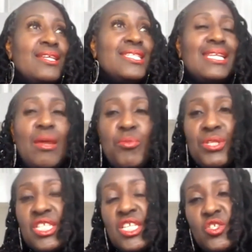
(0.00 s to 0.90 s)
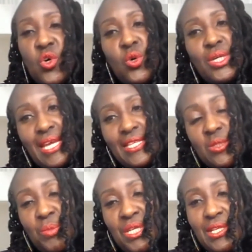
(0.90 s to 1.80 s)
celebrities or
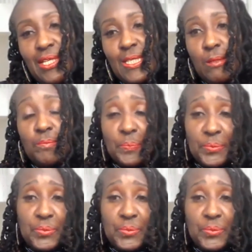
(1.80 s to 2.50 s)
guest speakers.